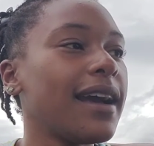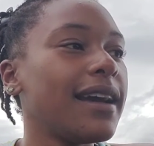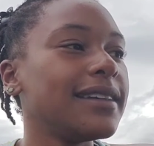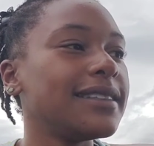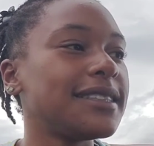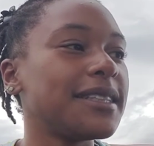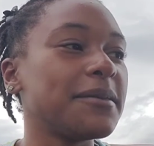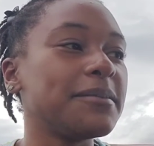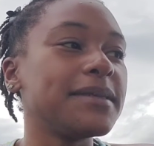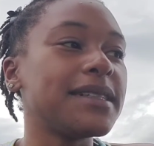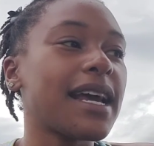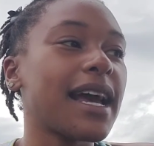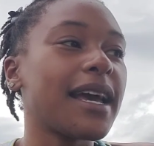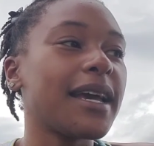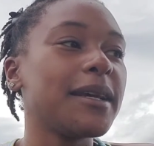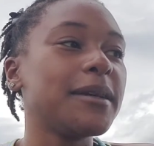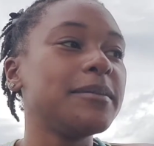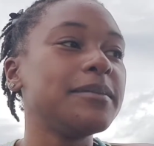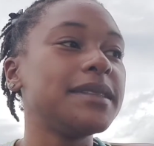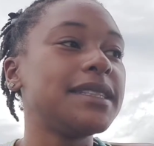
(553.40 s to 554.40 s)

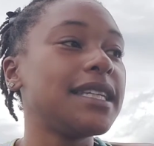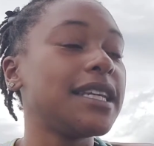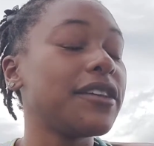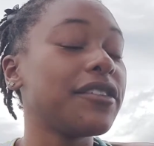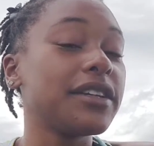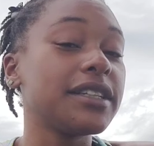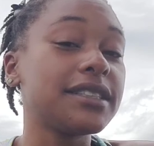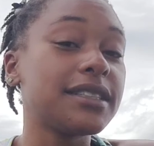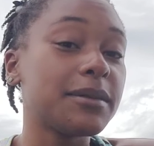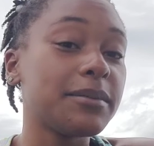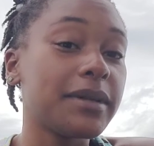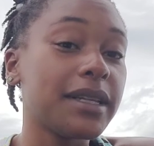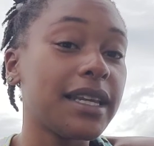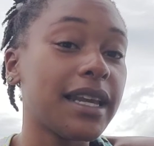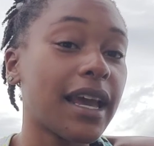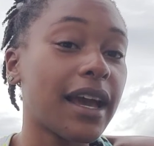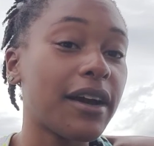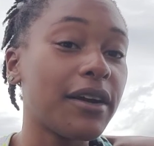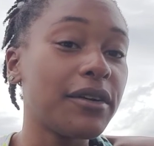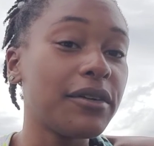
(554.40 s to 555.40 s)
sometimes hearing somebody
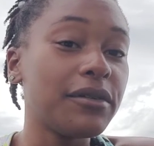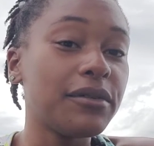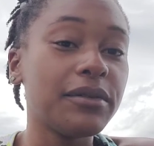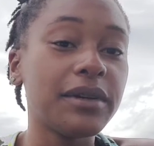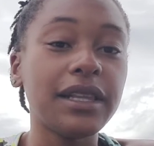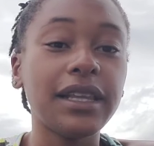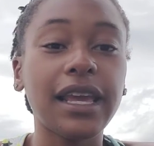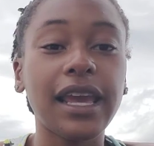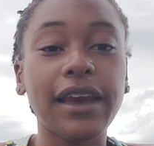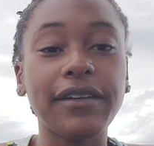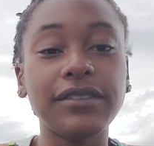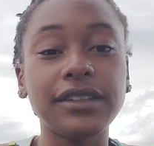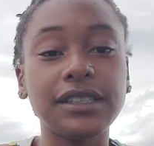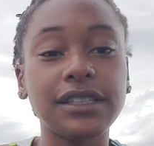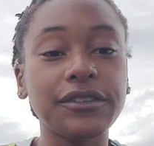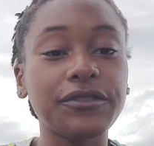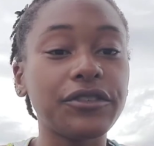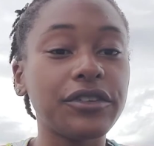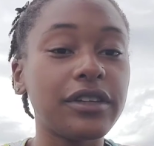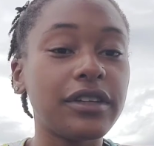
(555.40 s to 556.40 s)
out when they have a
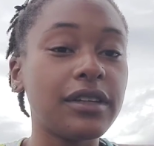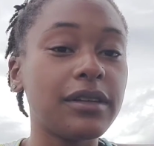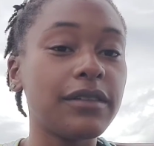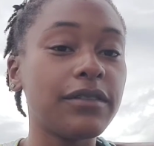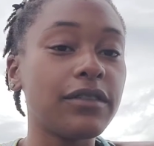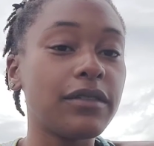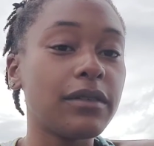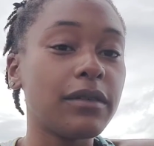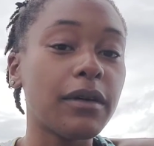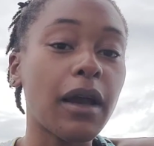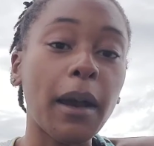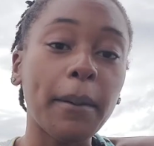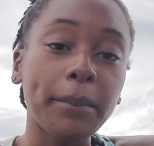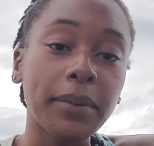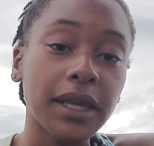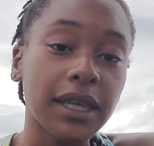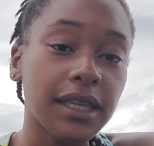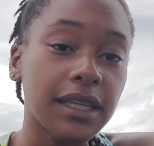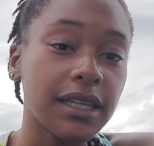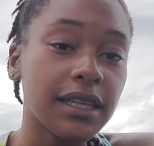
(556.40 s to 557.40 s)
different
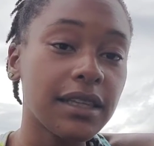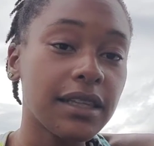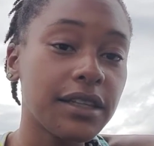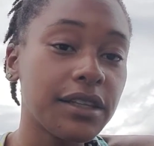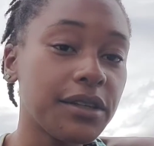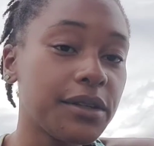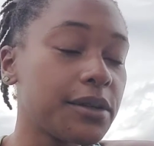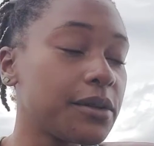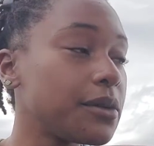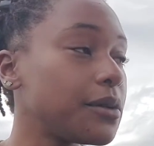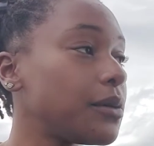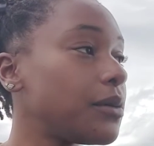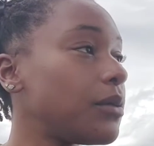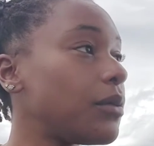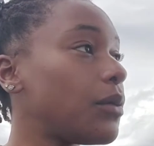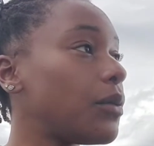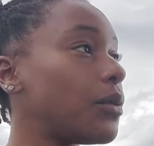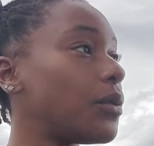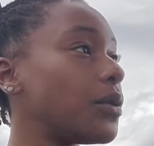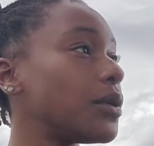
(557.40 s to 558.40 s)
opinion than you,
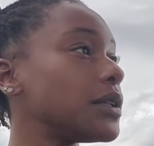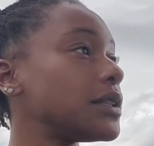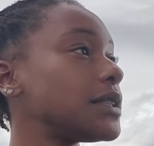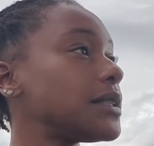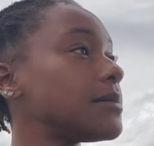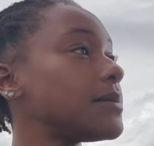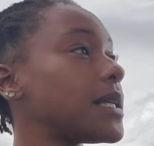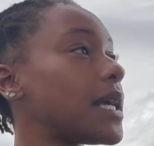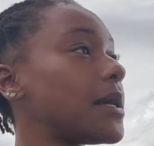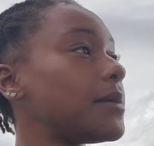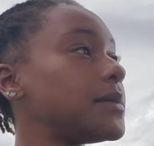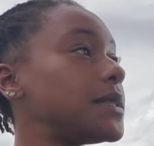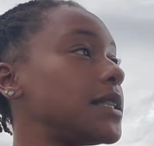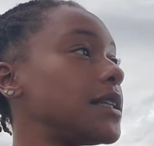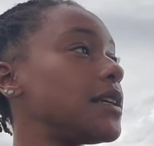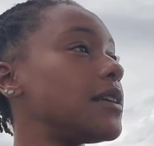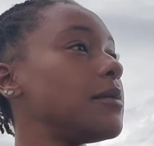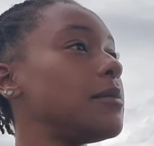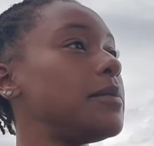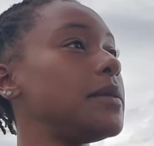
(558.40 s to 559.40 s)
or sometimes
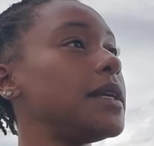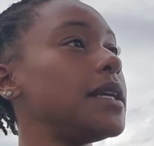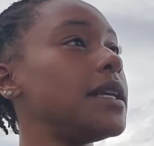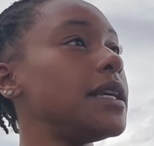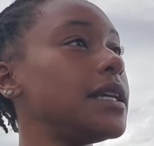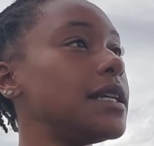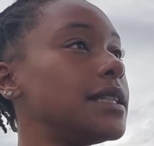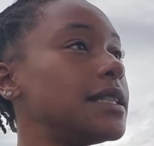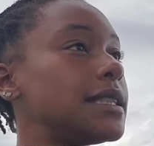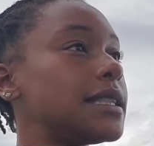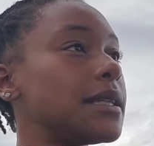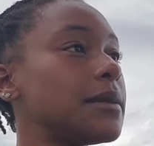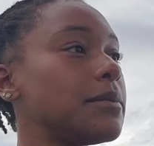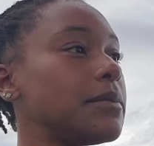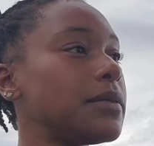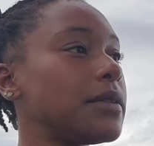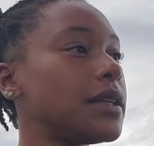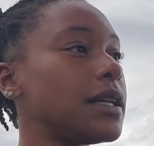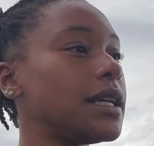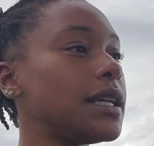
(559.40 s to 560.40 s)
it could be
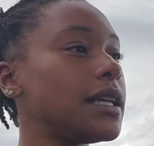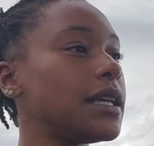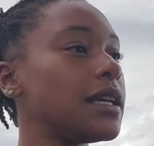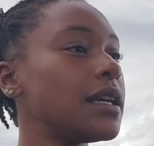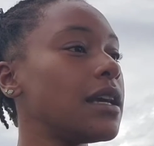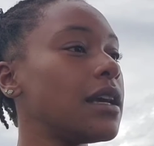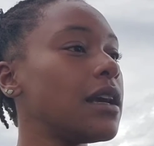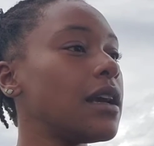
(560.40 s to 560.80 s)
simply